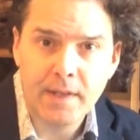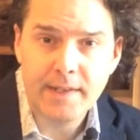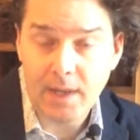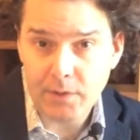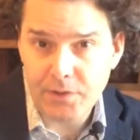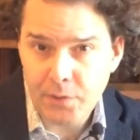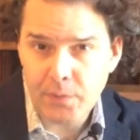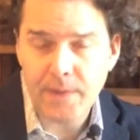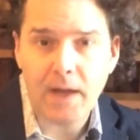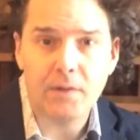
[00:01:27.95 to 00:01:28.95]
Now, in
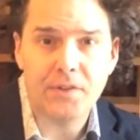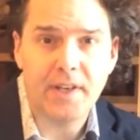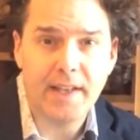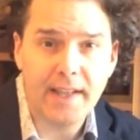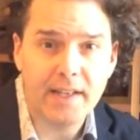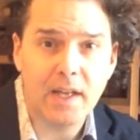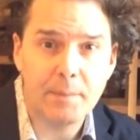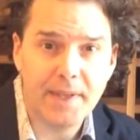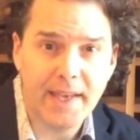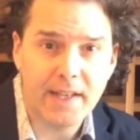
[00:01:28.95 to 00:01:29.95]
2008, I
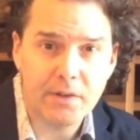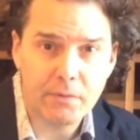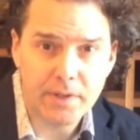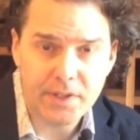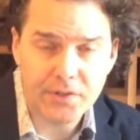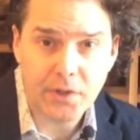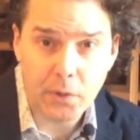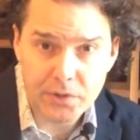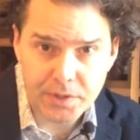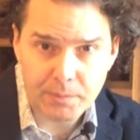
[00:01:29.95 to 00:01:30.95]
began to release
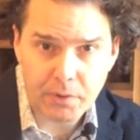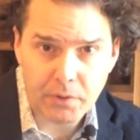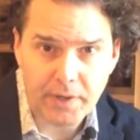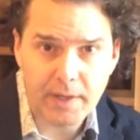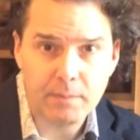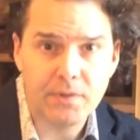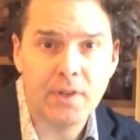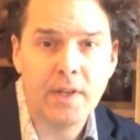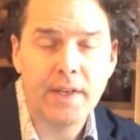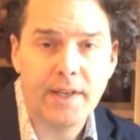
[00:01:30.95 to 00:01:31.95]
coaching programs,
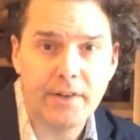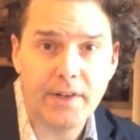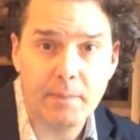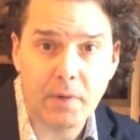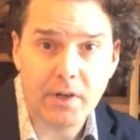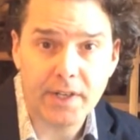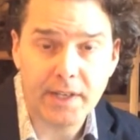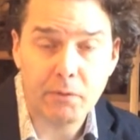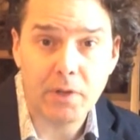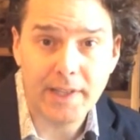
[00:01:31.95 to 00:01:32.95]
internet
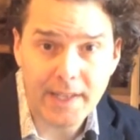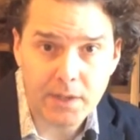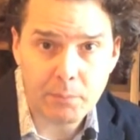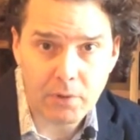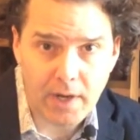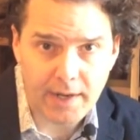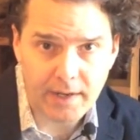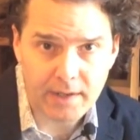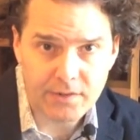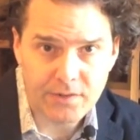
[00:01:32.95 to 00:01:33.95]
marketing related
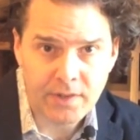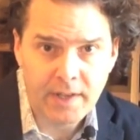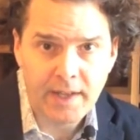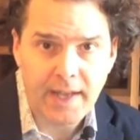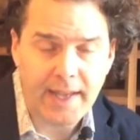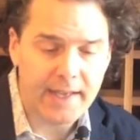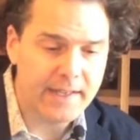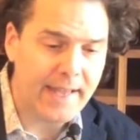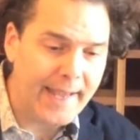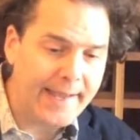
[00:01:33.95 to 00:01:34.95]
products,
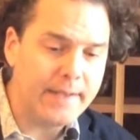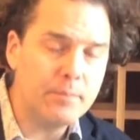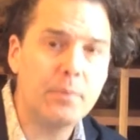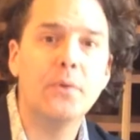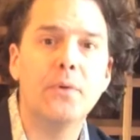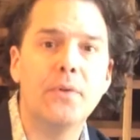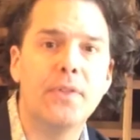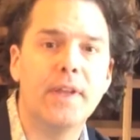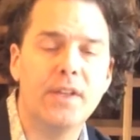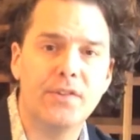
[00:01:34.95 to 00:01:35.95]
and Aidan Booth
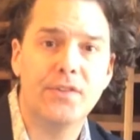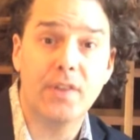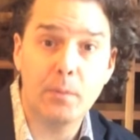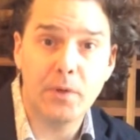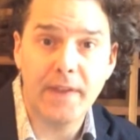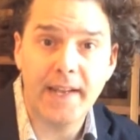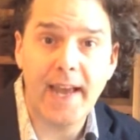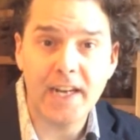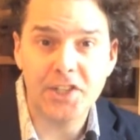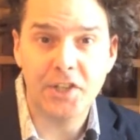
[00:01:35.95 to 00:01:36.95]
is someone that
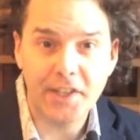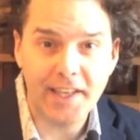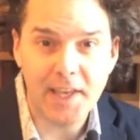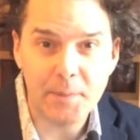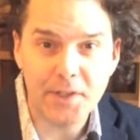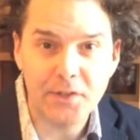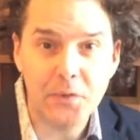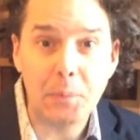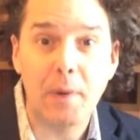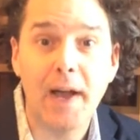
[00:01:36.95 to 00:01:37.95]
actually came into
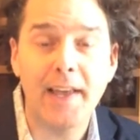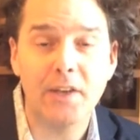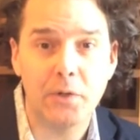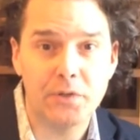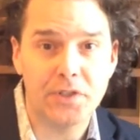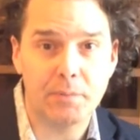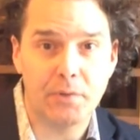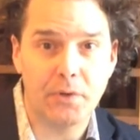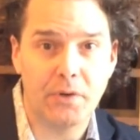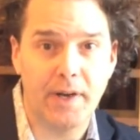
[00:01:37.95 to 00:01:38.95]
my coaching
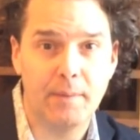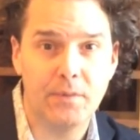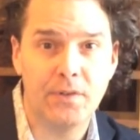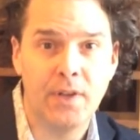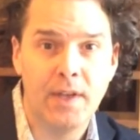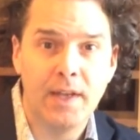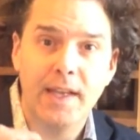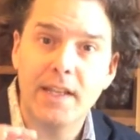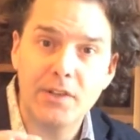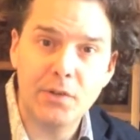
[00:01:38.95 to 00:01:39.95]
programs
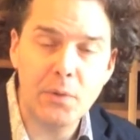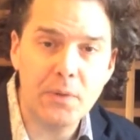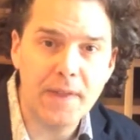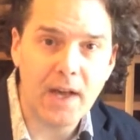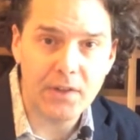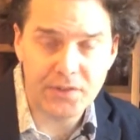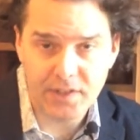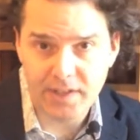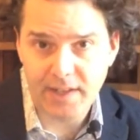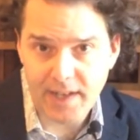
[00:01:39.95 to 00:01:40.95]
in
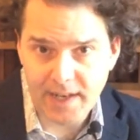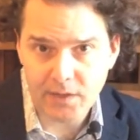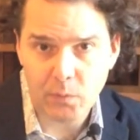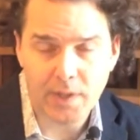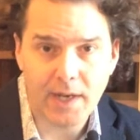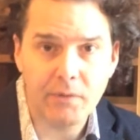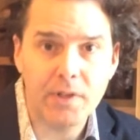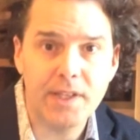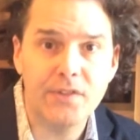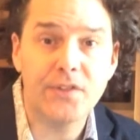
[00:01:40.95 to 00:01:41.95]
2009 when I
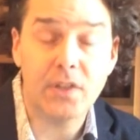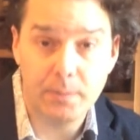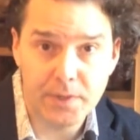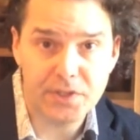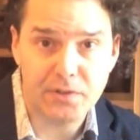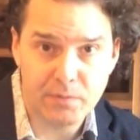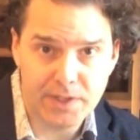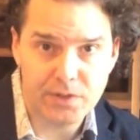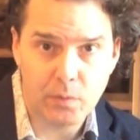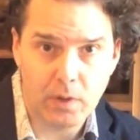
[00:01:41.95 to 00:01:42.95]
released Commission
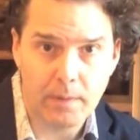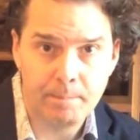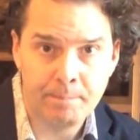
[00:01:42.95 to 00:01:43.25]
Ritual.